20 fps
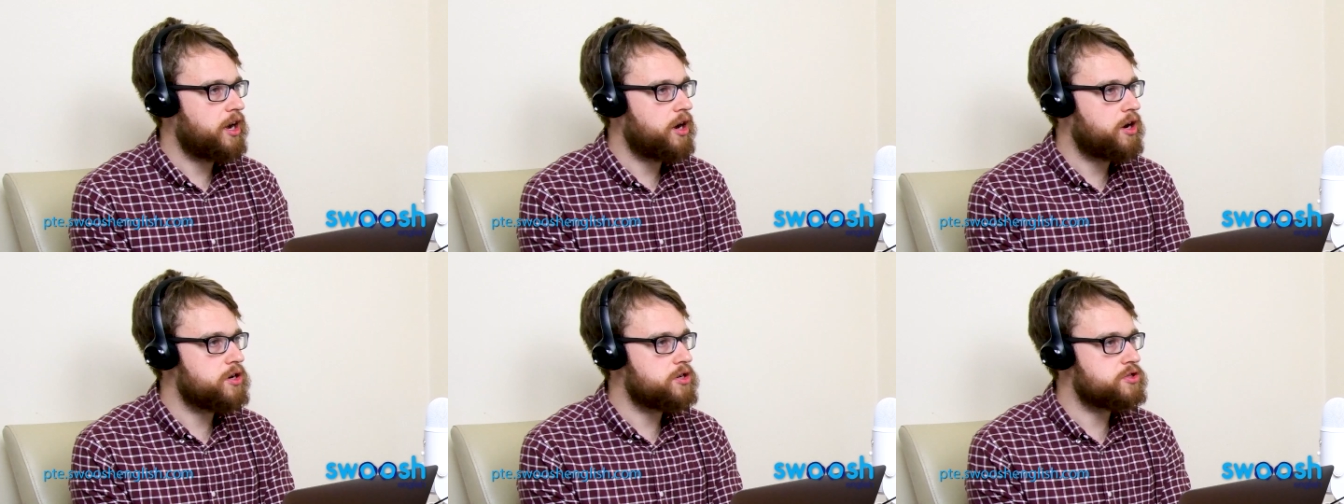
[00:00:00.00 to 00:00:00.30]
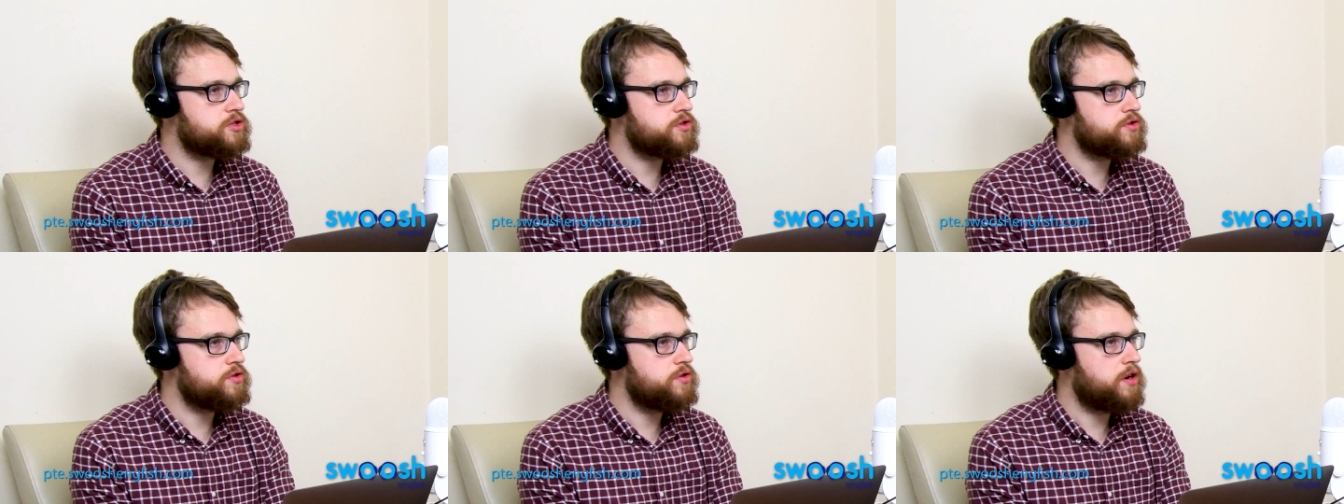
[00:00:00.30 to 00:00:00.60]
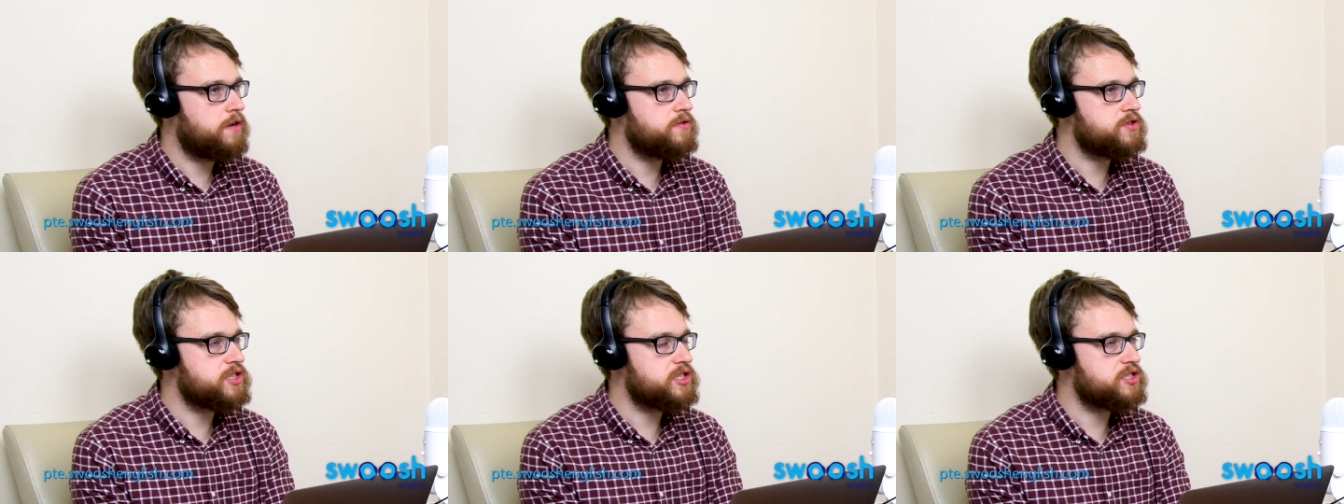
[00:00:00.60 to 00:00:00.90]
hard to
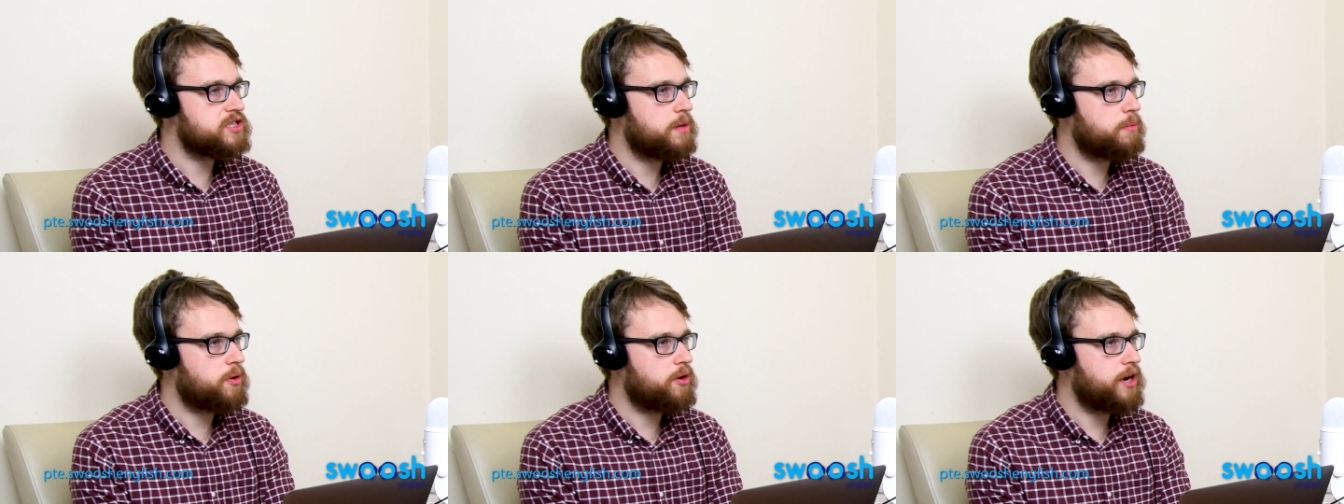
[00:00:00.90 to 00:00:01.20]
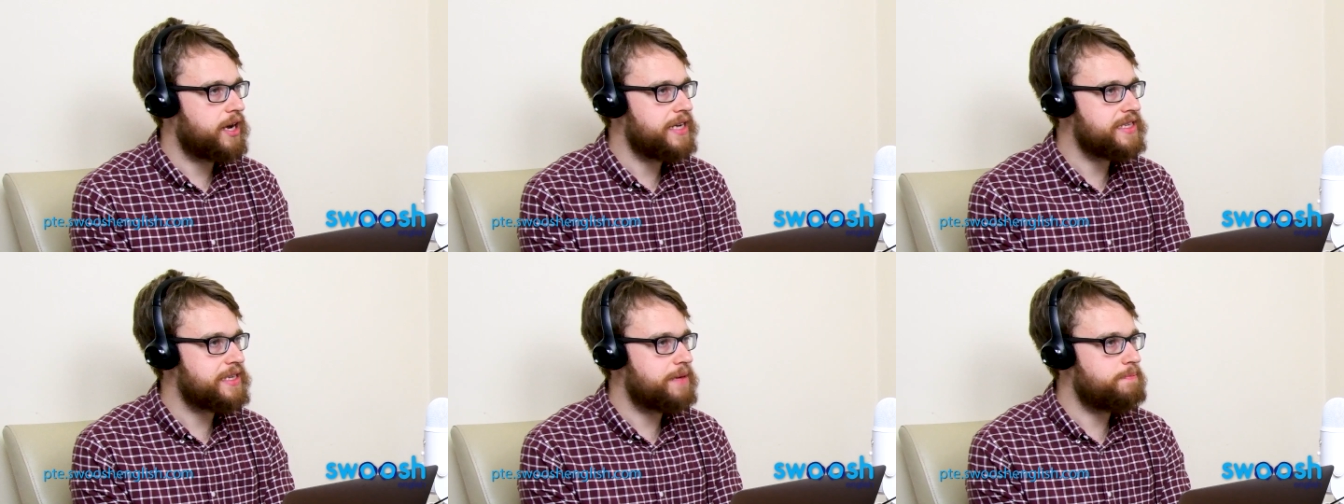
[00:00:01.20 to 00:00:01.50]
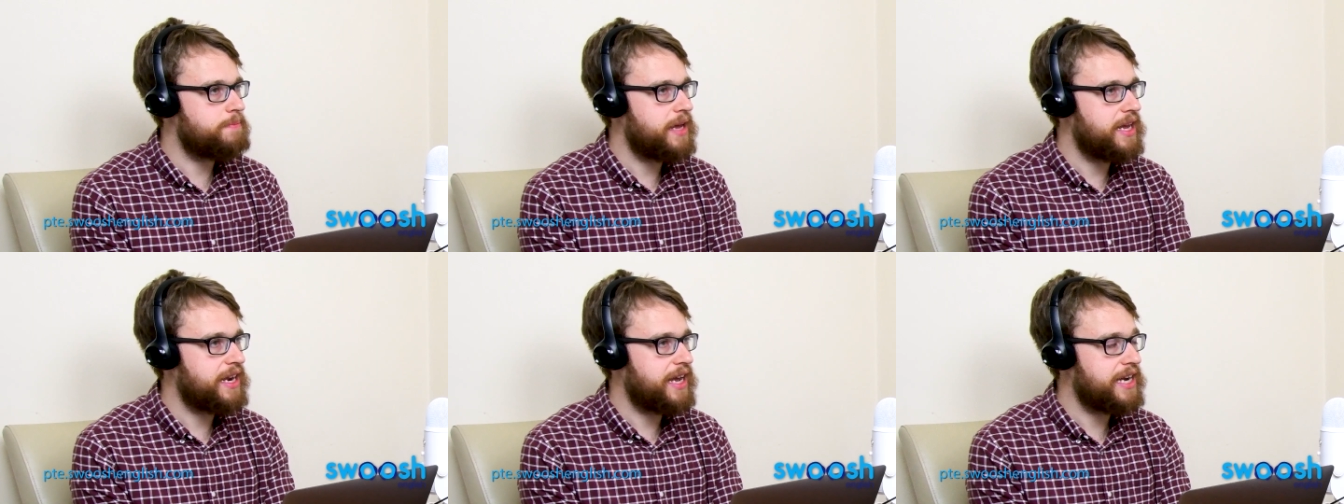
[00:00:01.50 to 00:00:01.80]
obviously summarize a
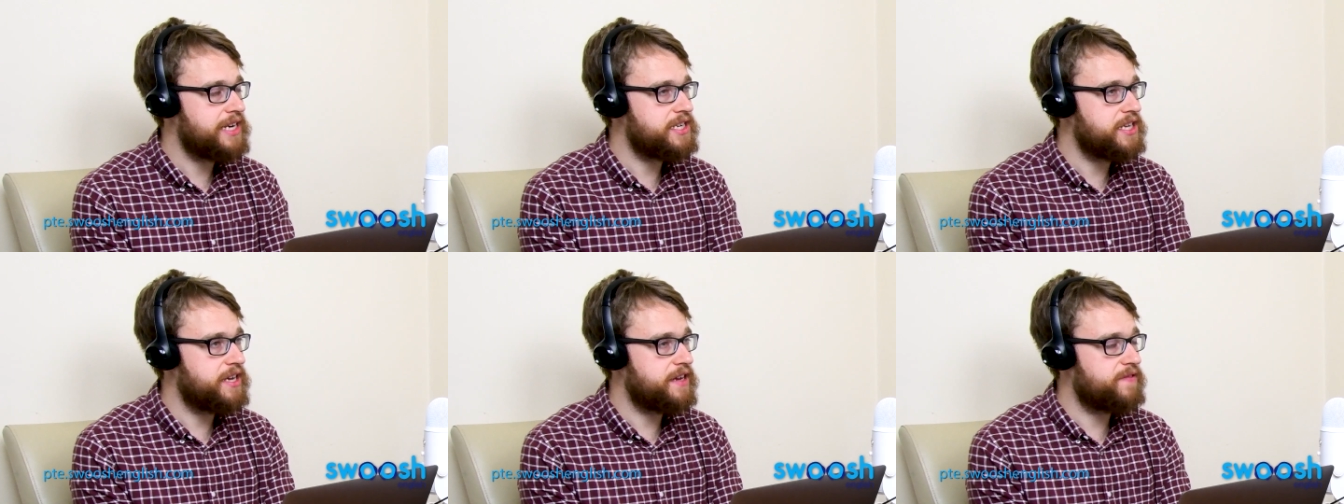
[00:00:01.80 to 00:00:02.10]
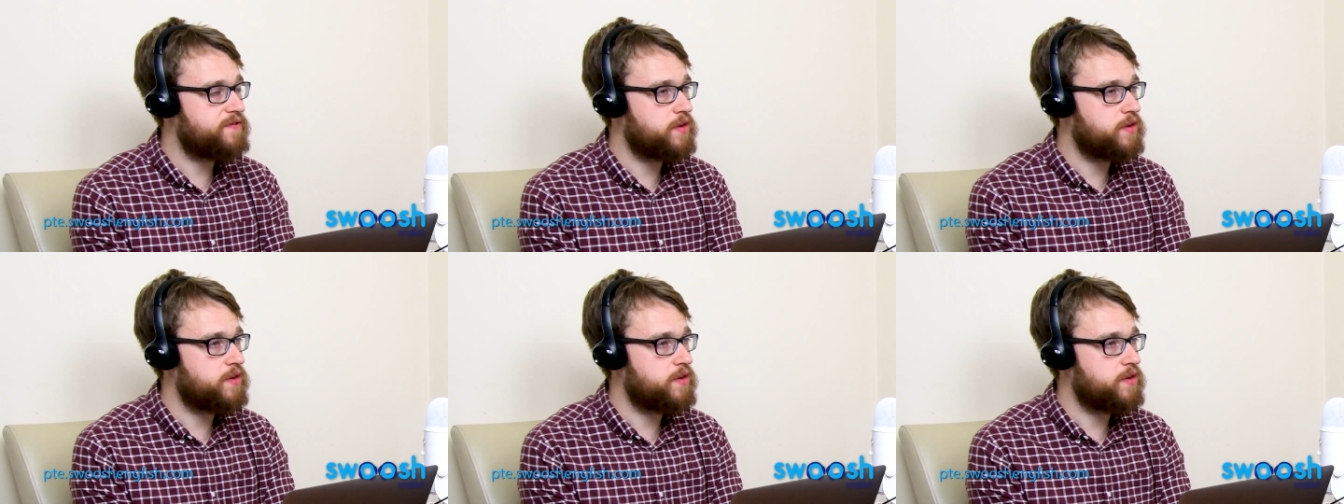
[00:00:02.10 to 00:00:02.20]
main idea